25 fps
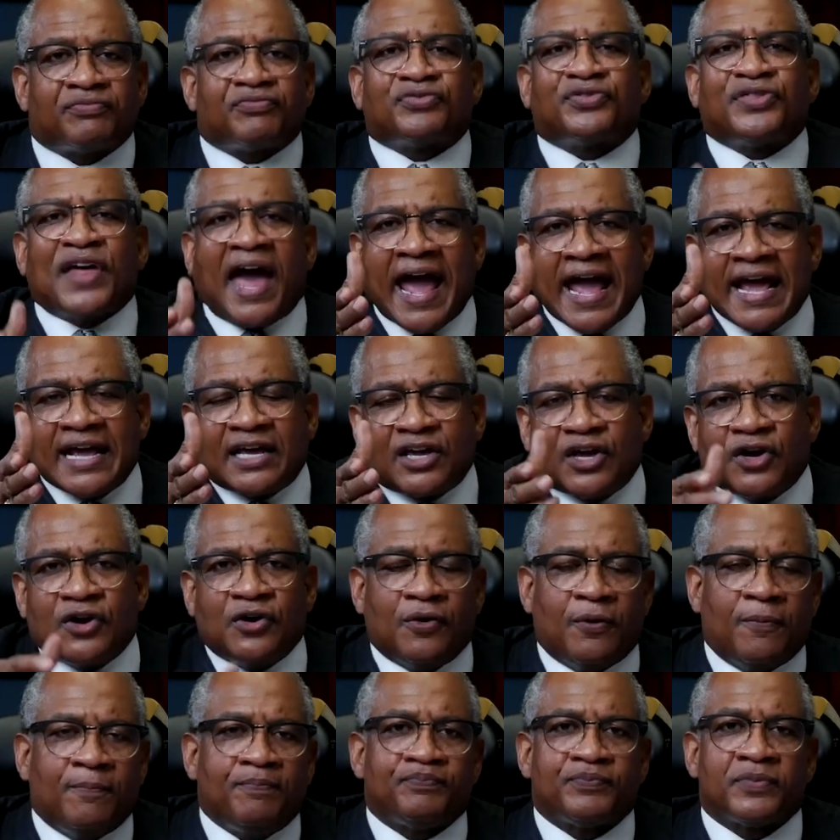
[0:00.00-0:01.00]
Thank
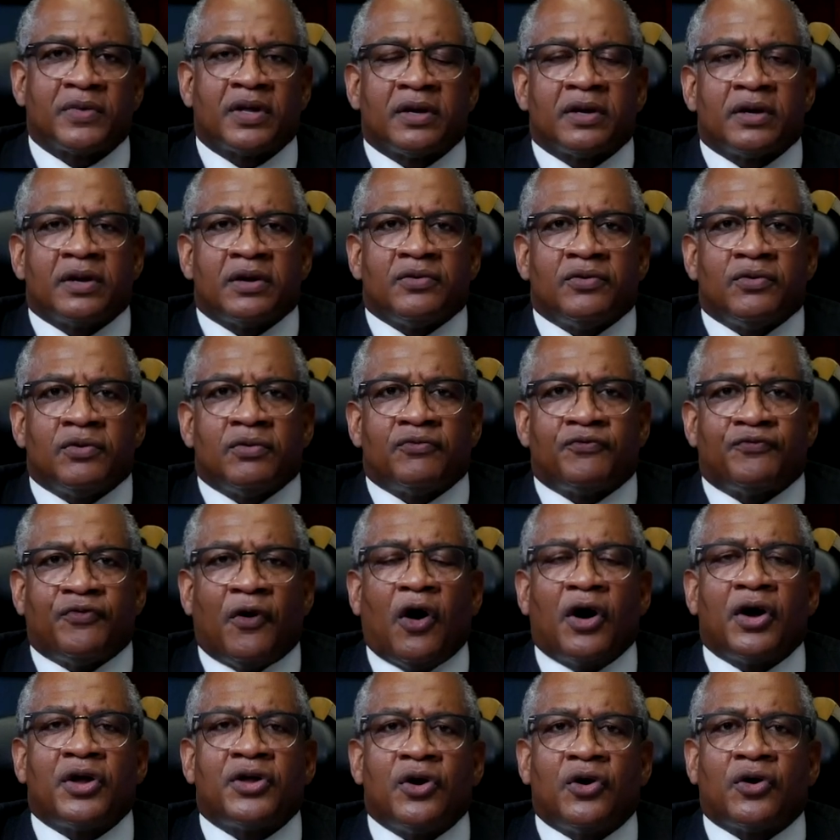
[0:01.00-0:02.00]
you
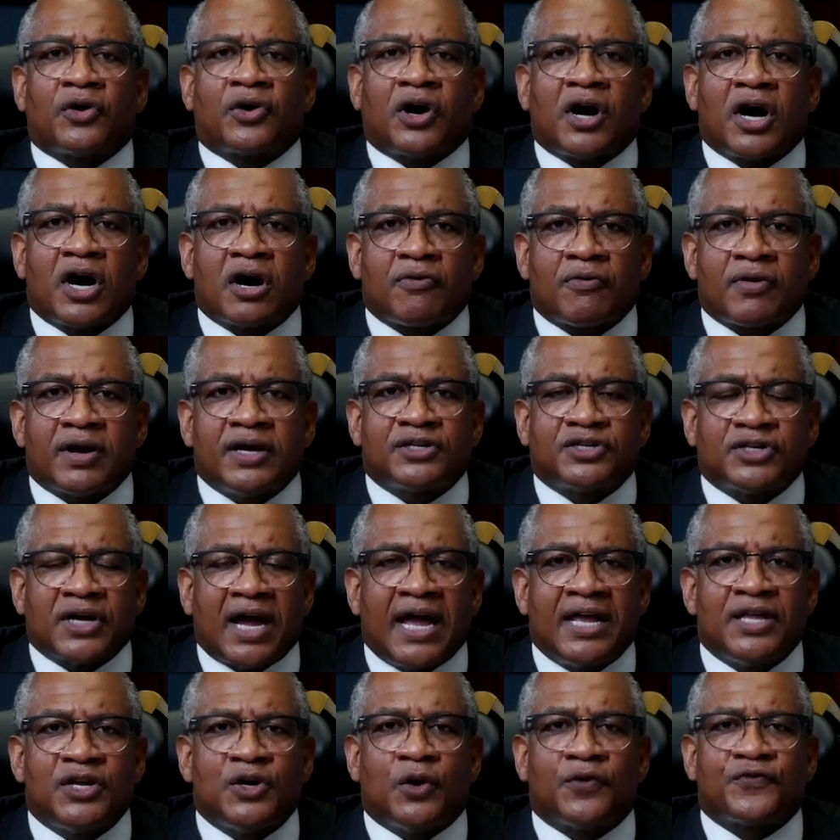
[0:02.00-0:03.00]
for your courage
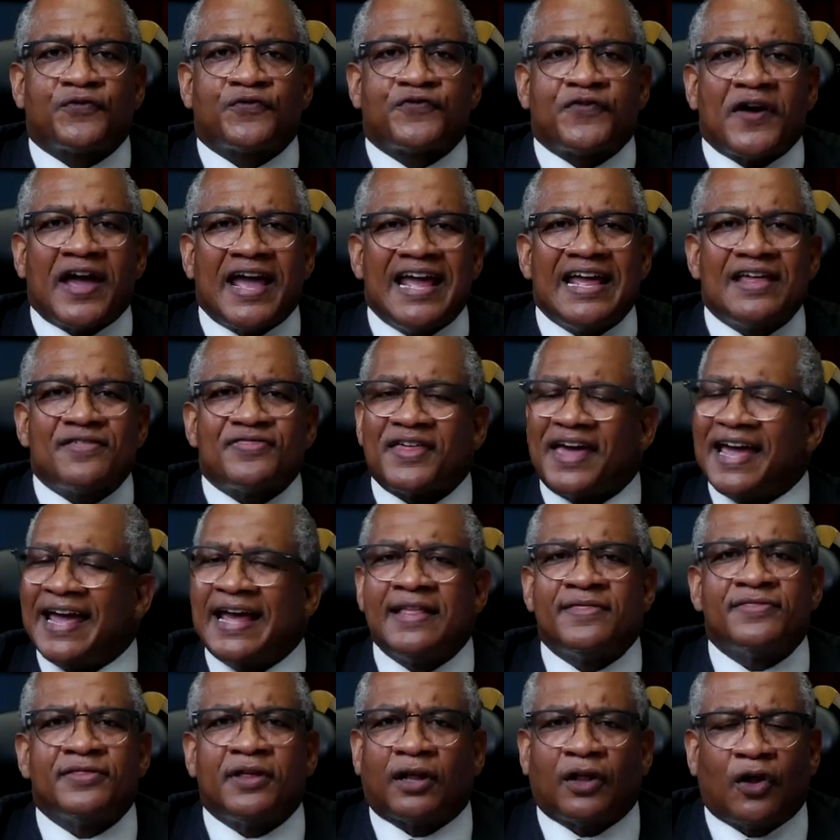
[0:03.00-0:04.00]
and your faith
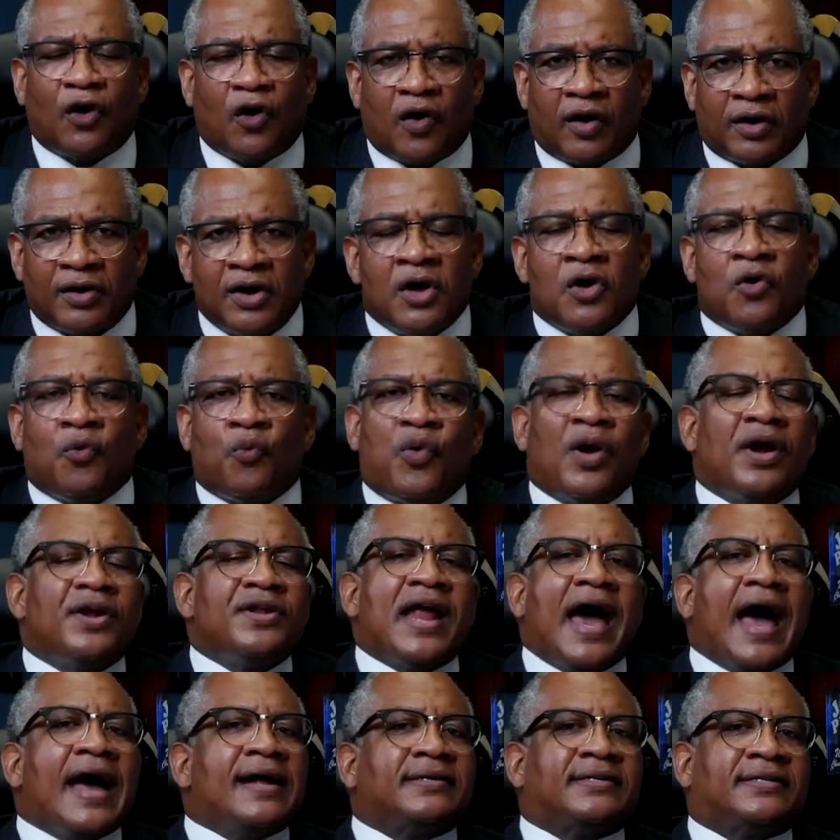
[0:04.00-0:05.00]
in the Lord. We're
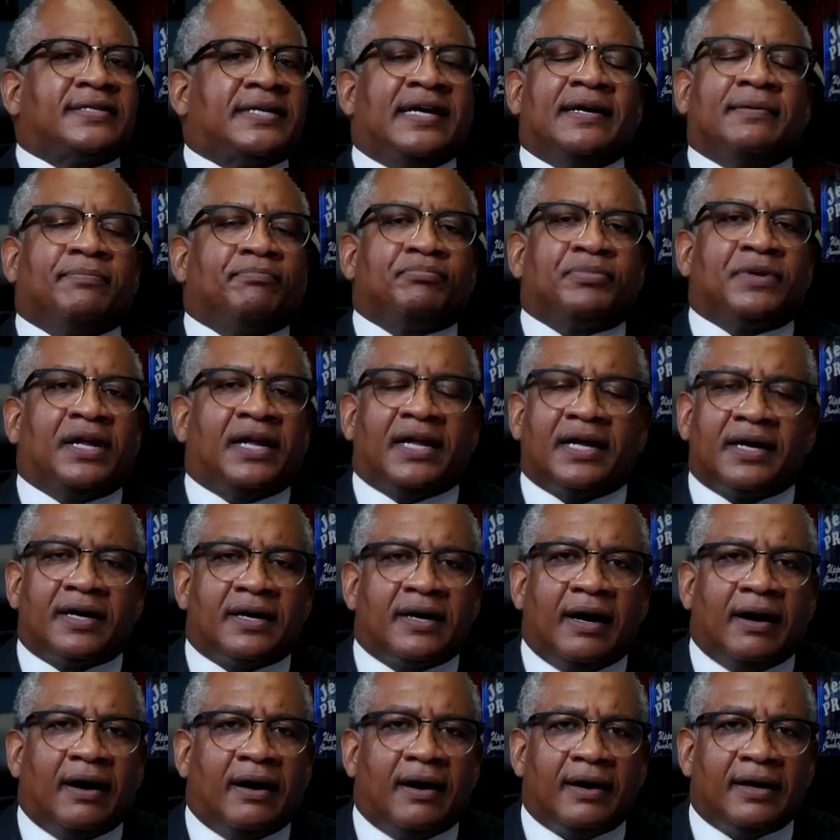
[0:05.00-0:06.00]
not tempting
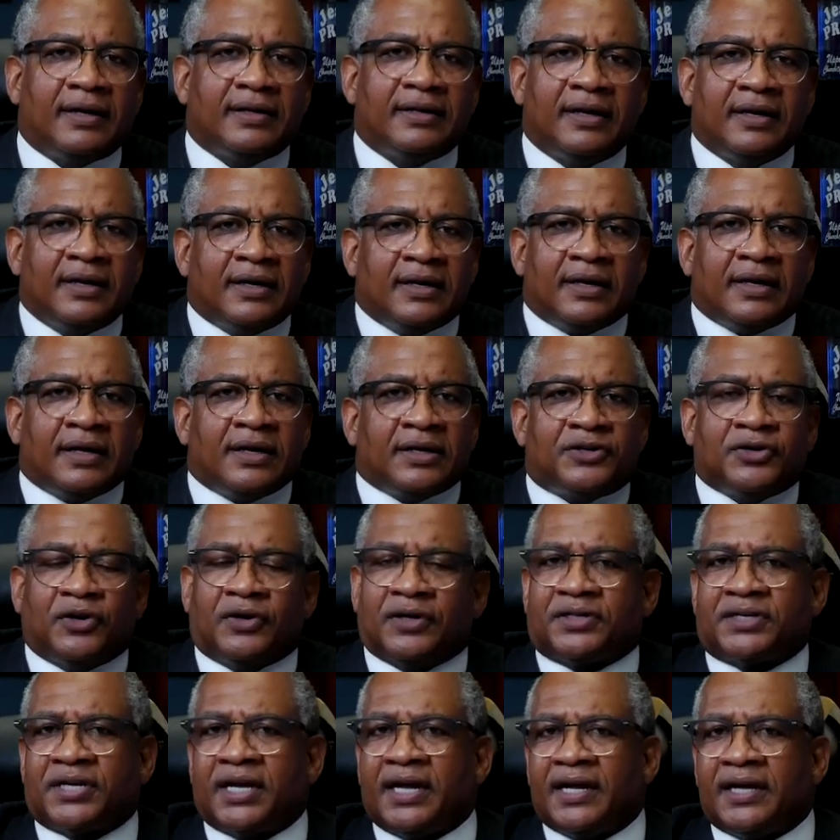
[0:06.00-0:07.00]
God to
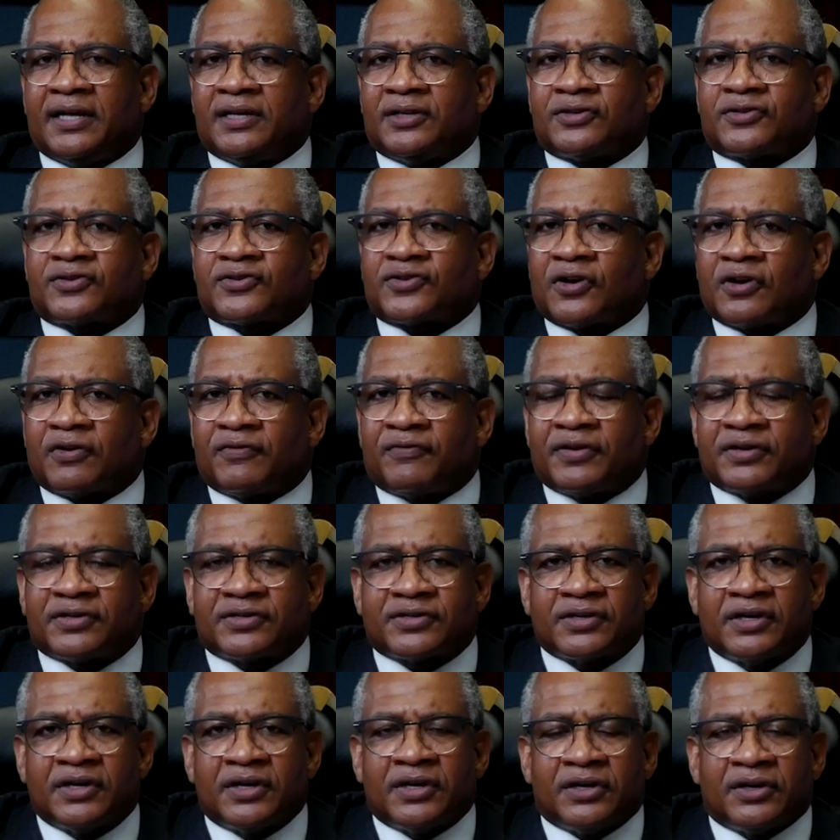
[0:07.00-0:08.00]
attend
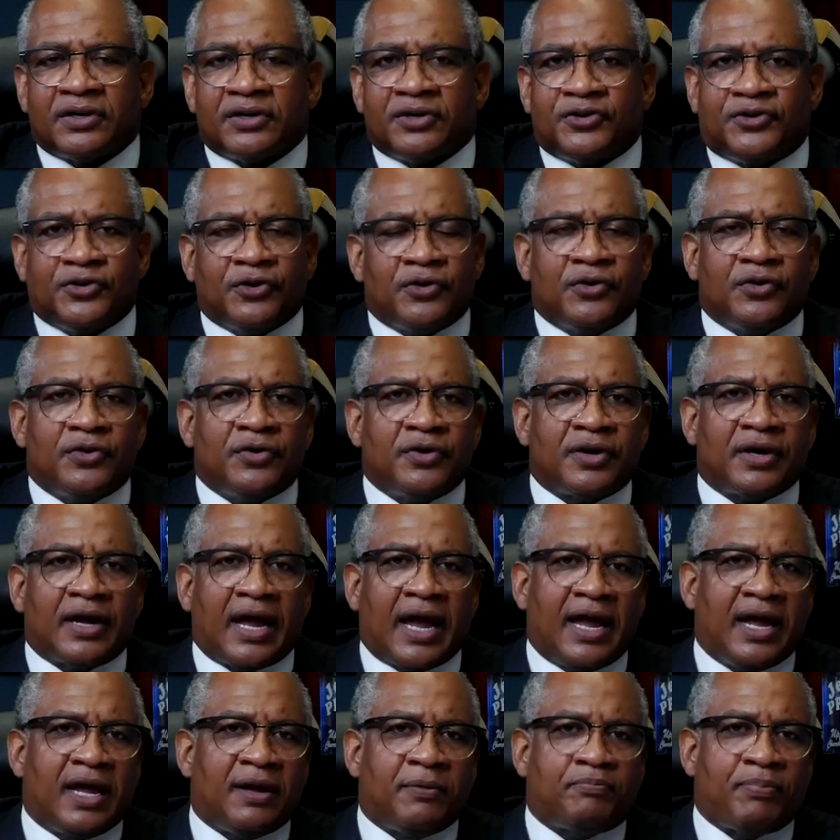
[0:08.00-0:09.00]
service during
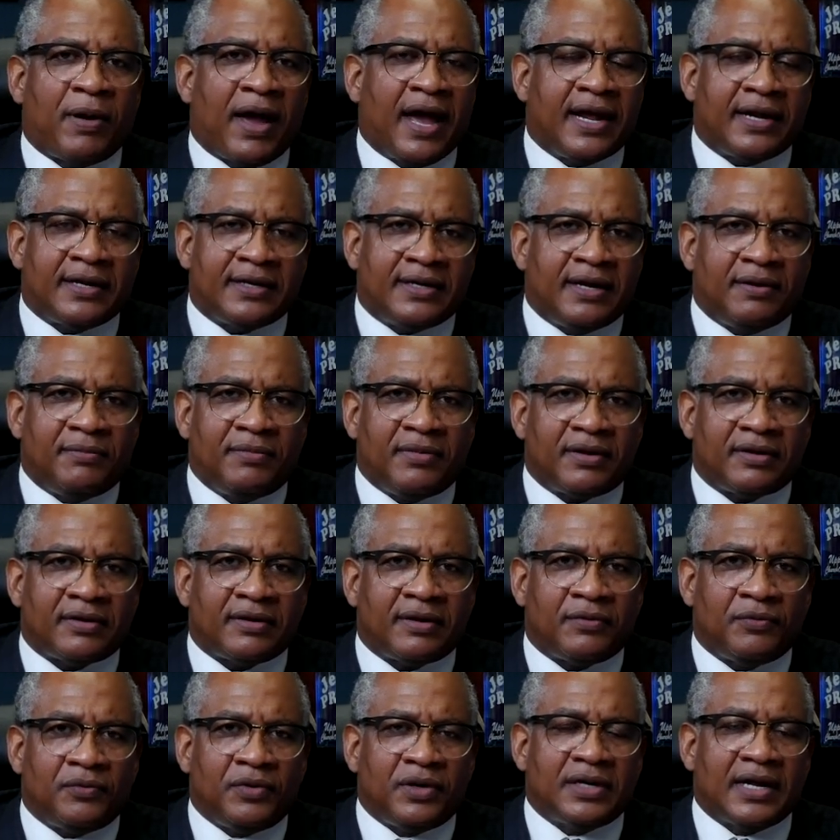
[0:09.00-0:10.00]
a pandemic.
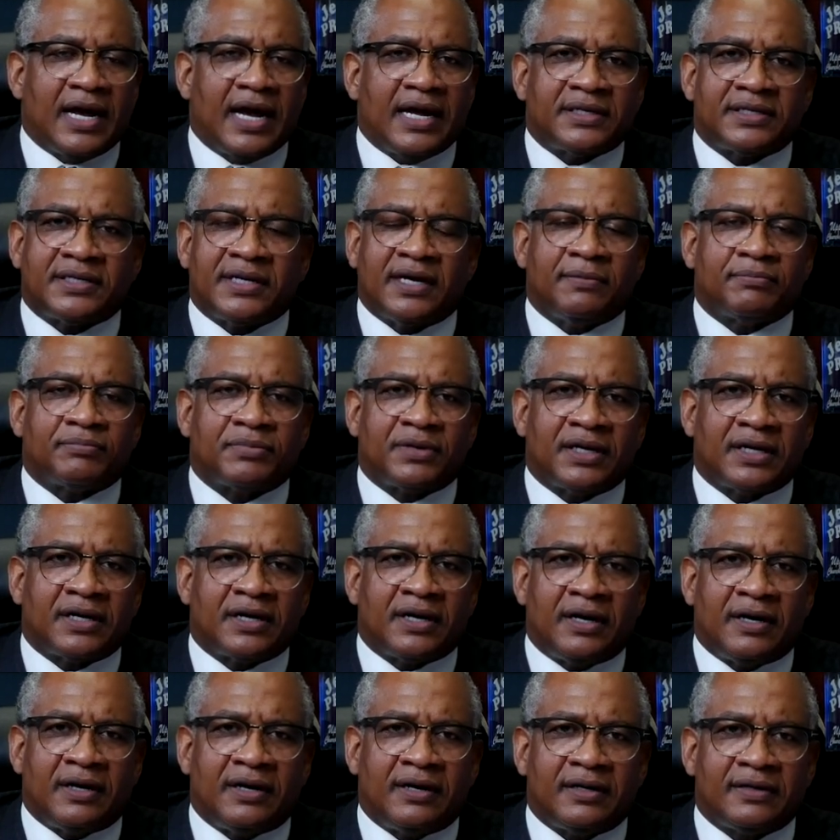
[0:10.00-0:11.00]
We're not tempting
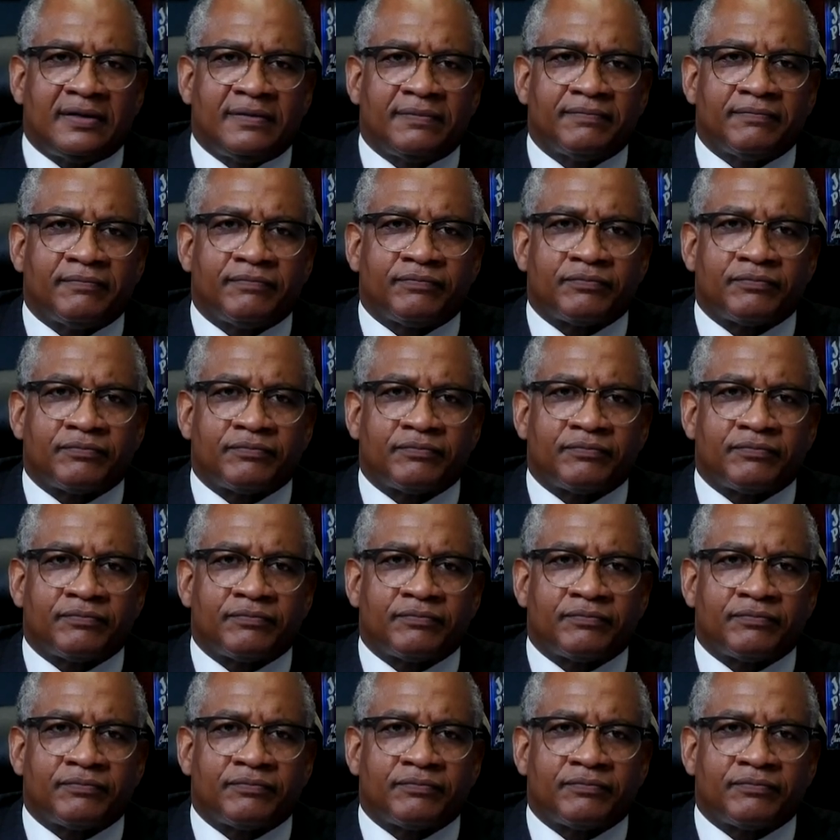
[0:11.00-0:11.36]
God.